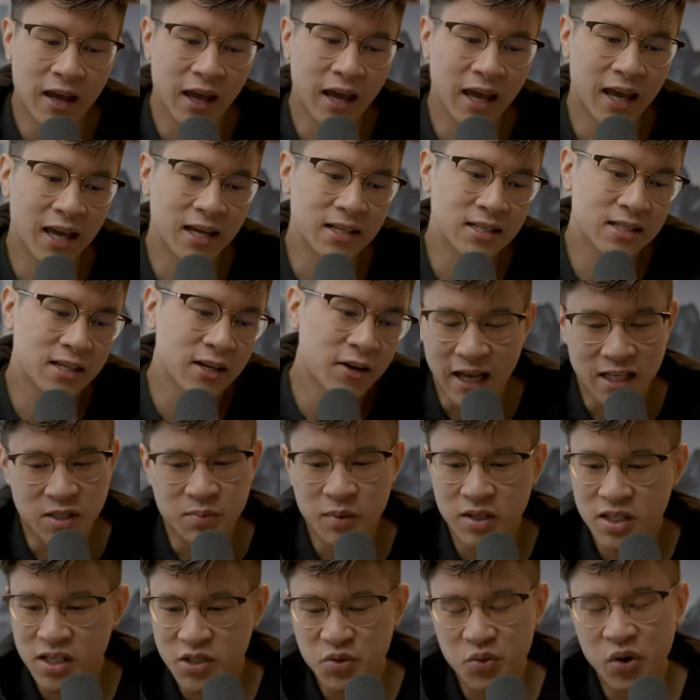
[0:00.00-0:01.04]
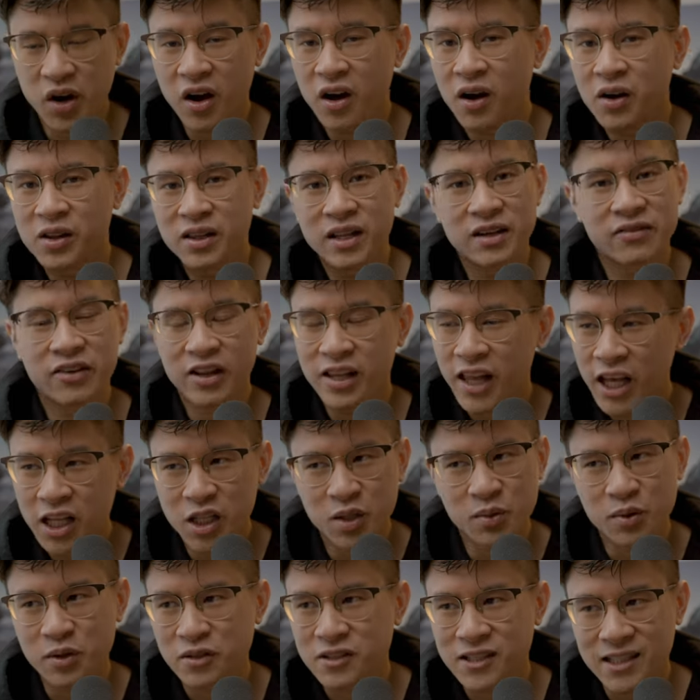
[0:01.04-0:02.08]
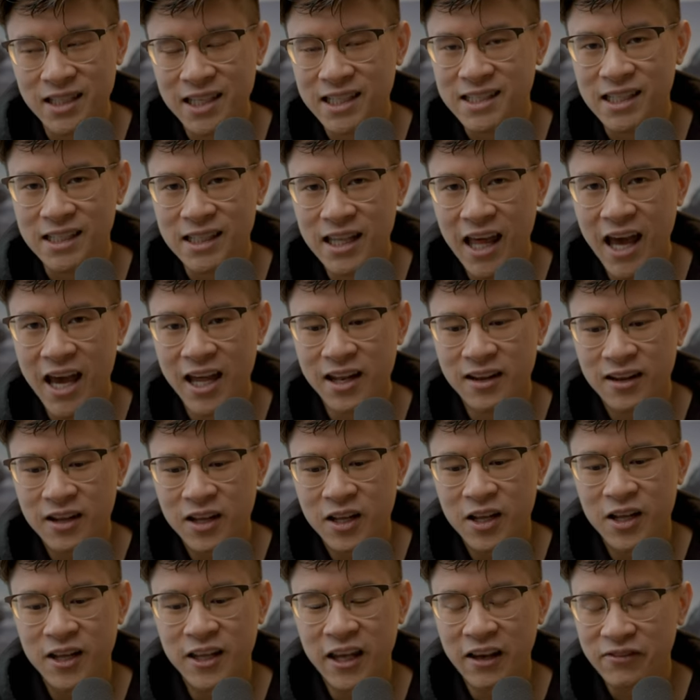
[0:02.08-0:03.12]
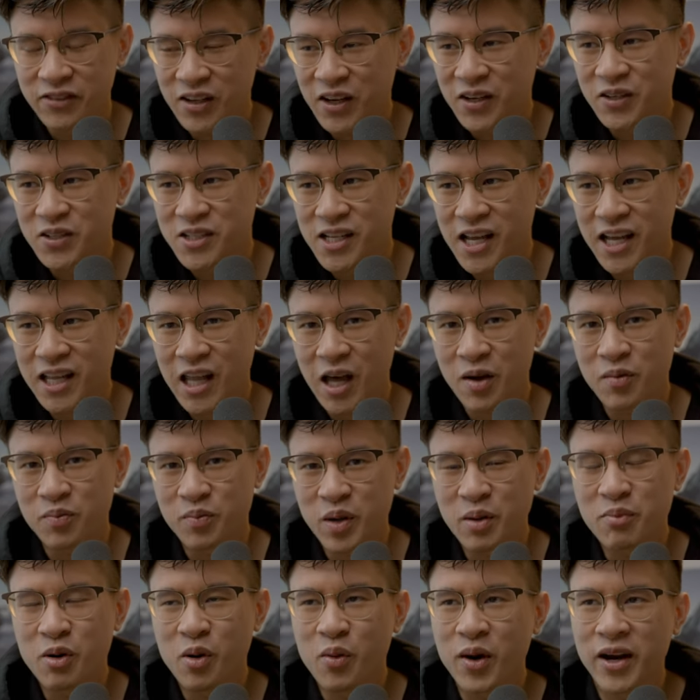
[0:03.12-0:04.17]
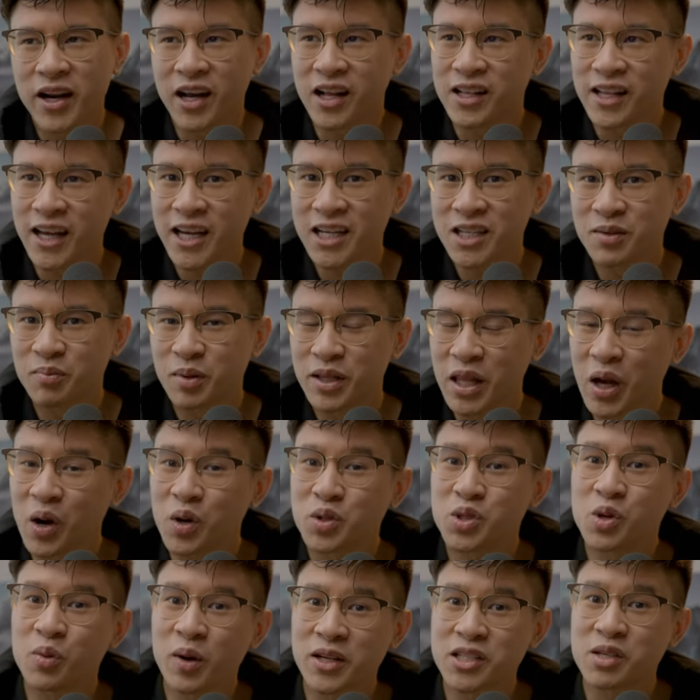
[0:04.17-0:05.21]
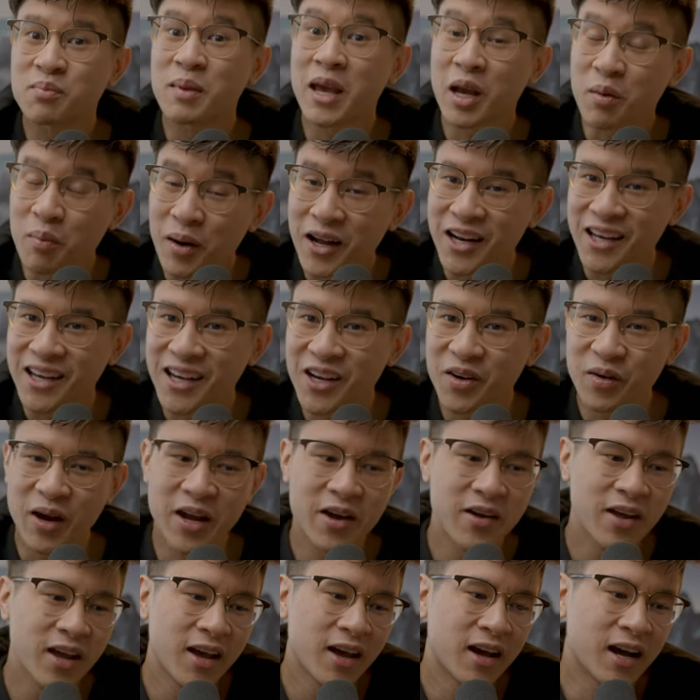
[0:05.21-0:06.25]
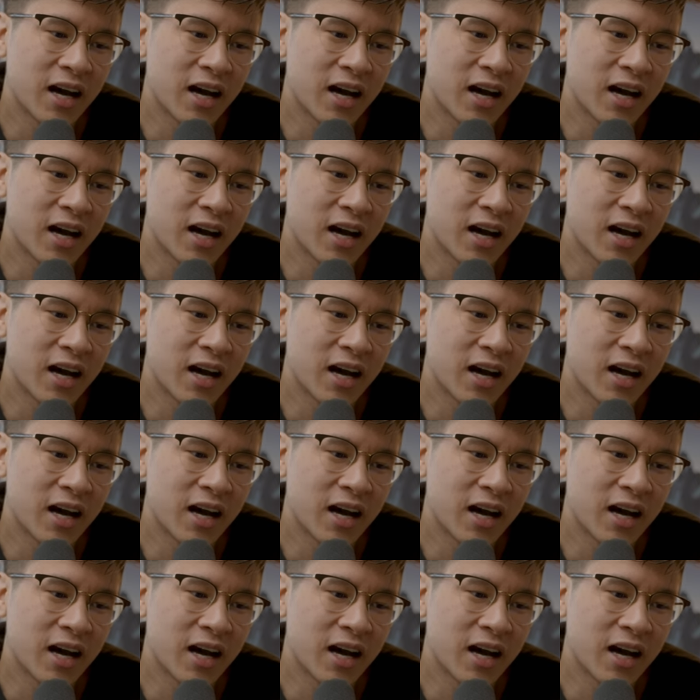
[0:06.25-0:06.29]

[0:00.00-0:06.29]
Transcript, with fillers: And as much as we all love collectibles and things like that, you have to understand that people want to collect, but they also want to make money, right?